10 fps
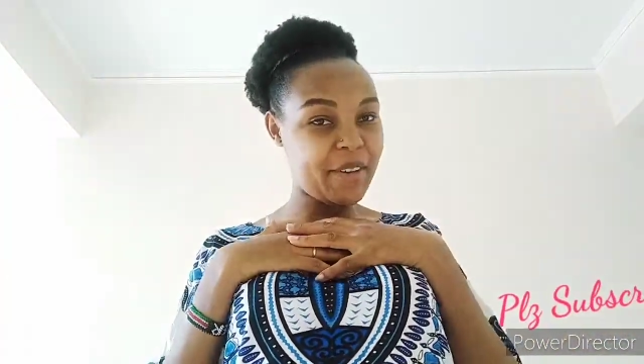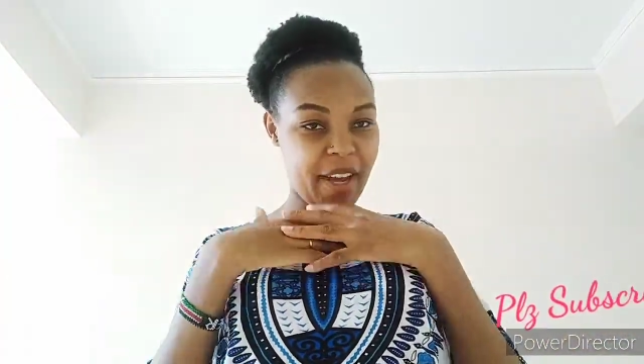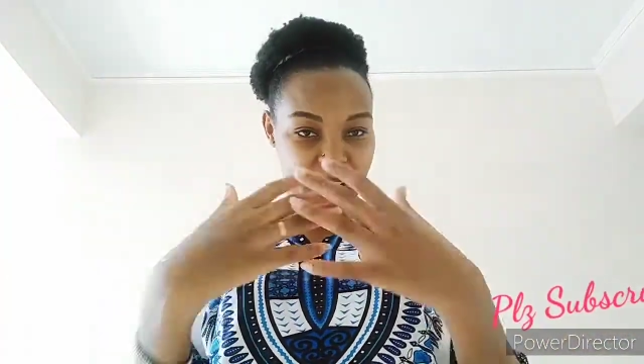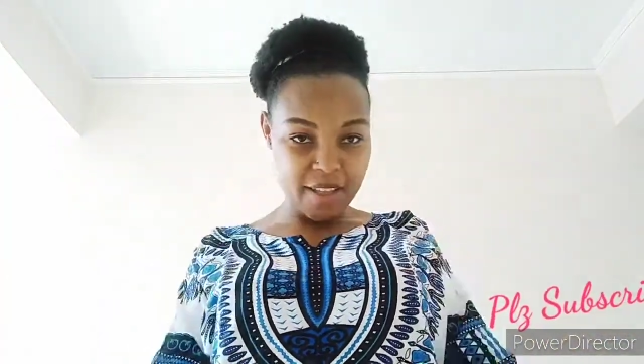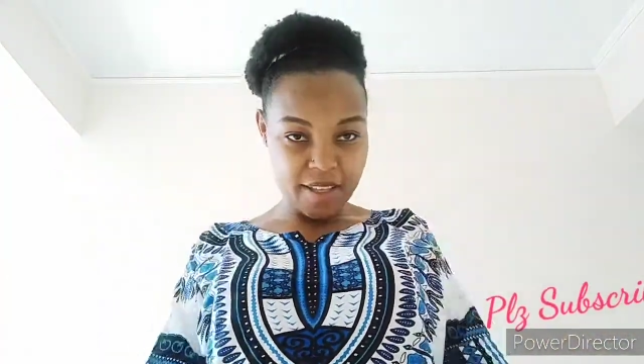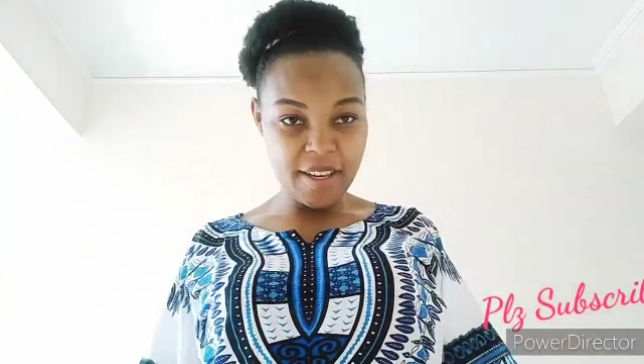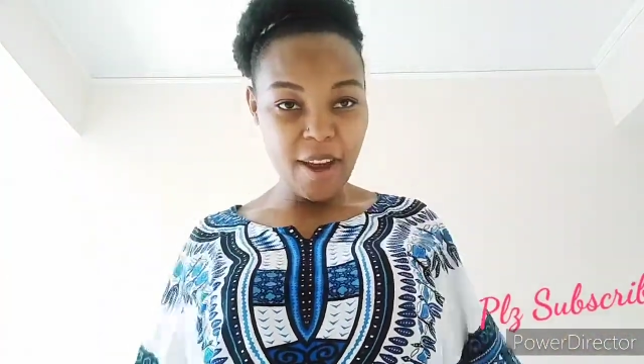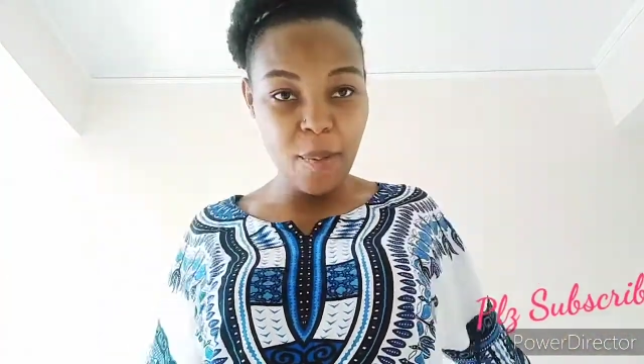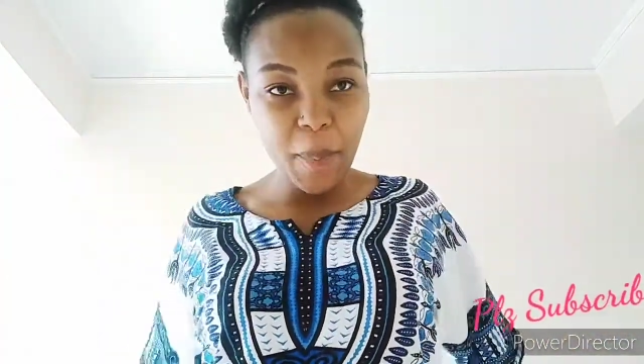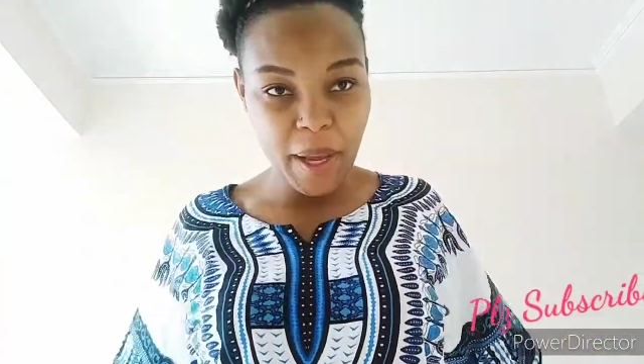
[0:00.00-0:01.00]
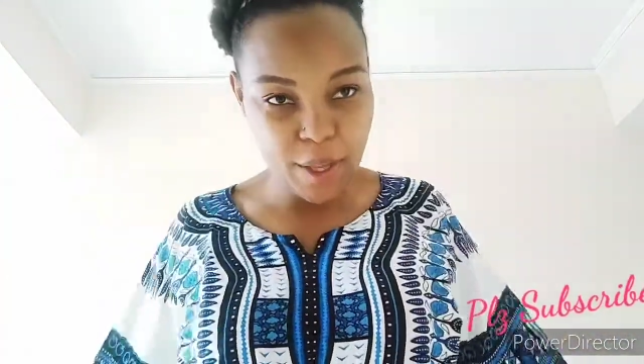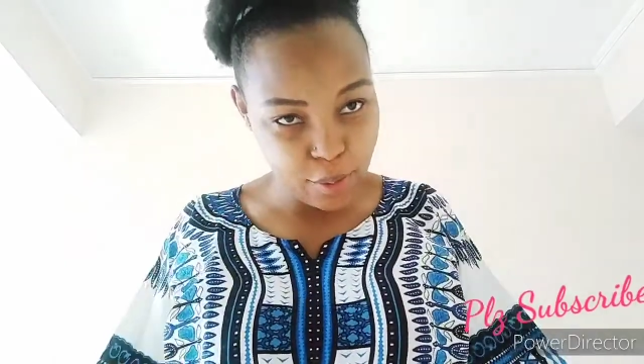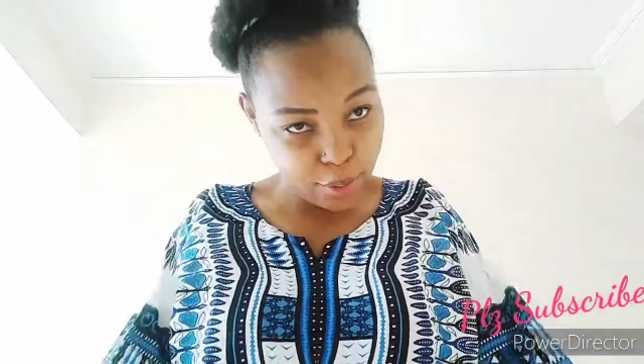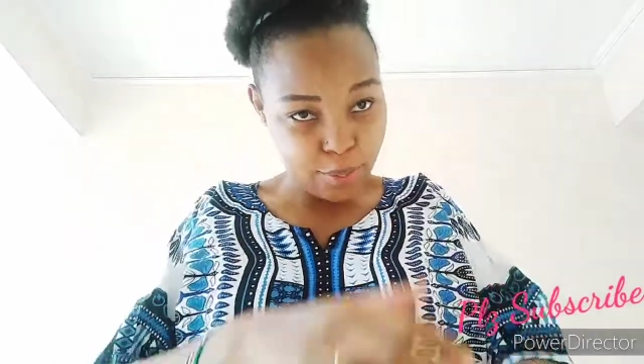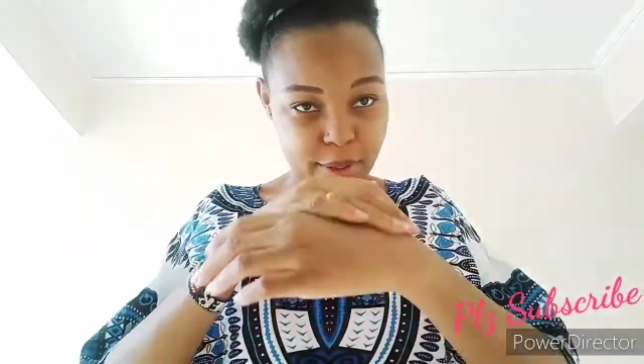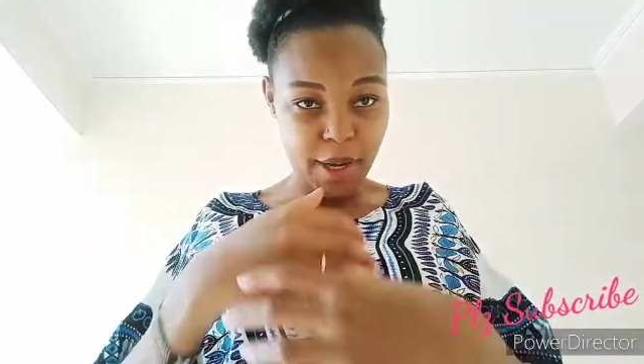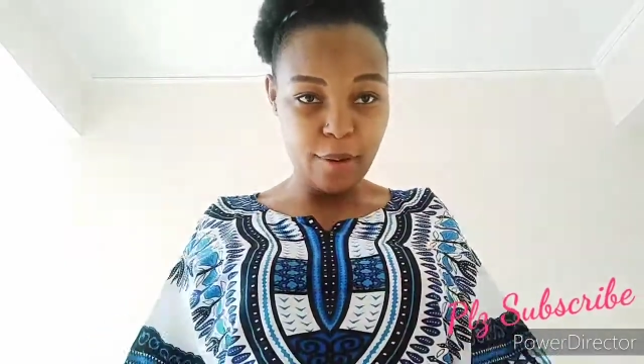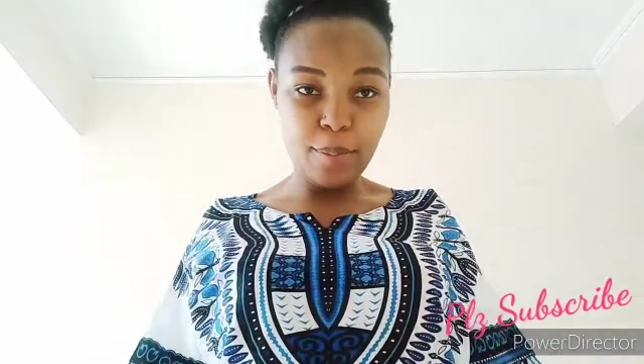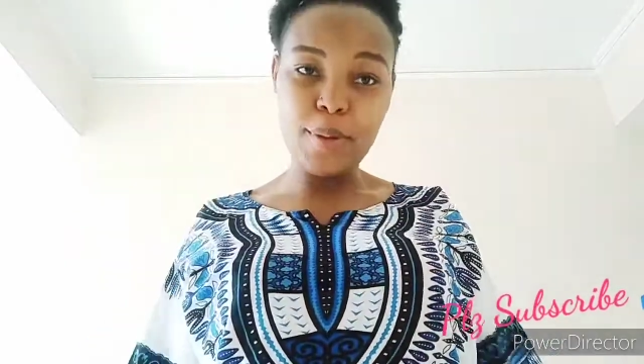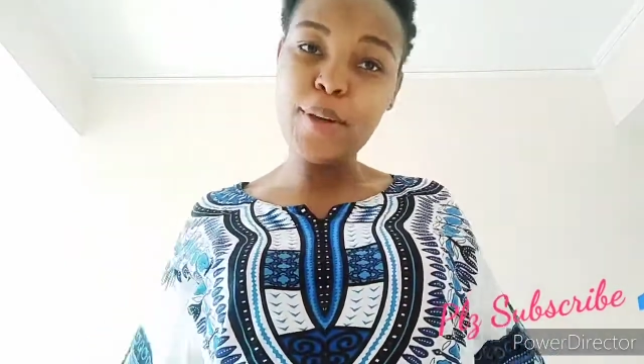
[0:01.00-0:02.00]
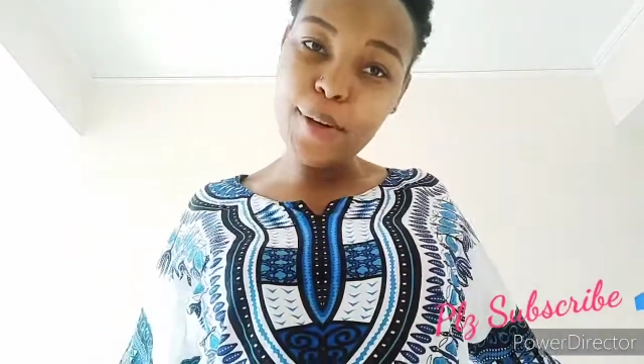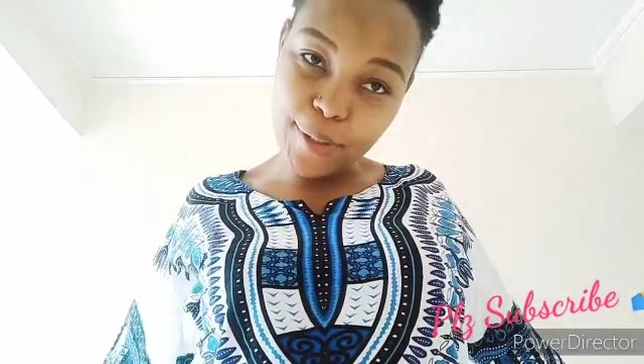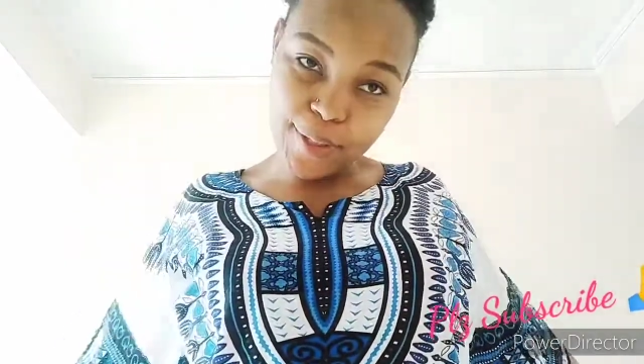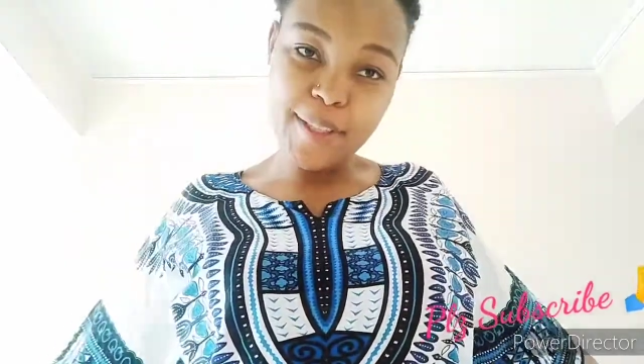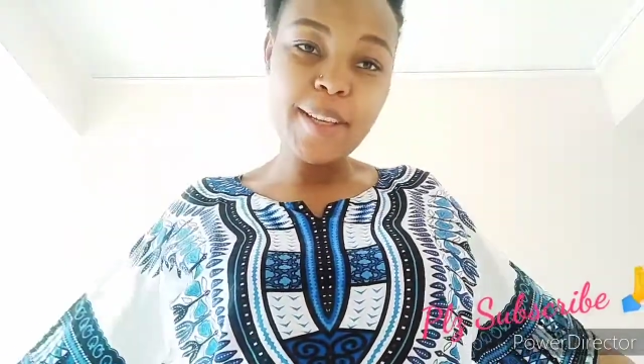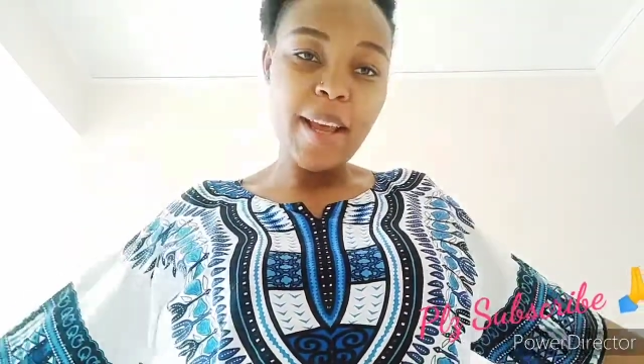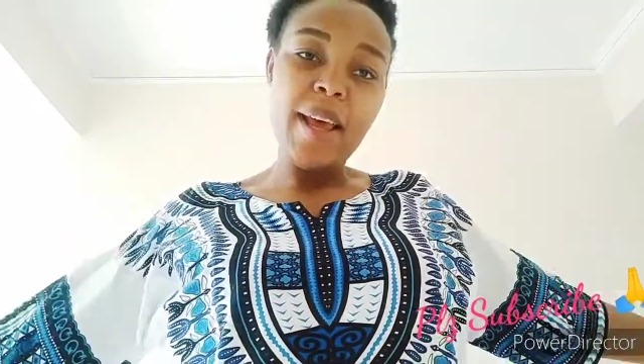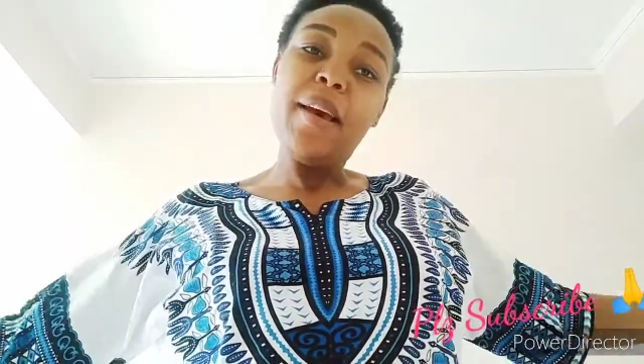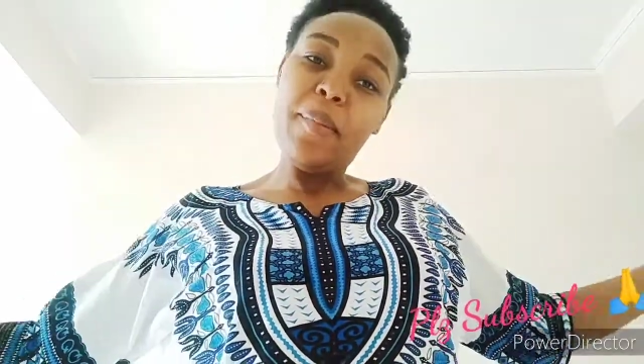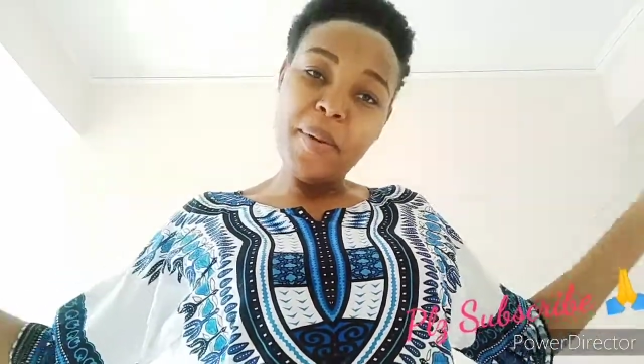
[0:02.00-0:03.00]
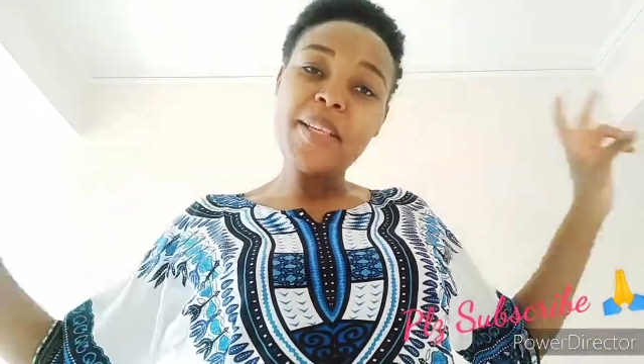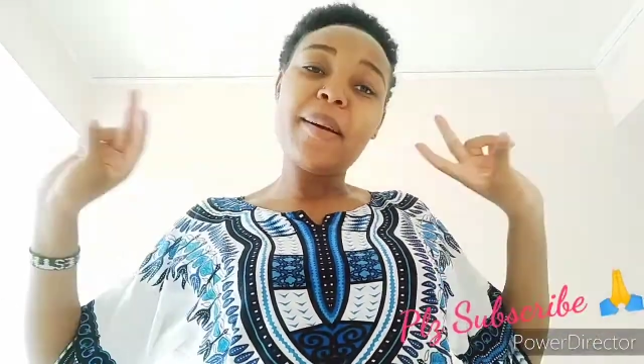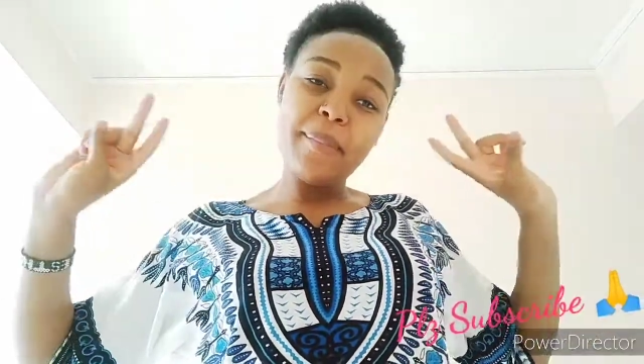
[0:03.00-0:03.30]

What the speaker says: Yeah, it's now my YouTube channel because Mr.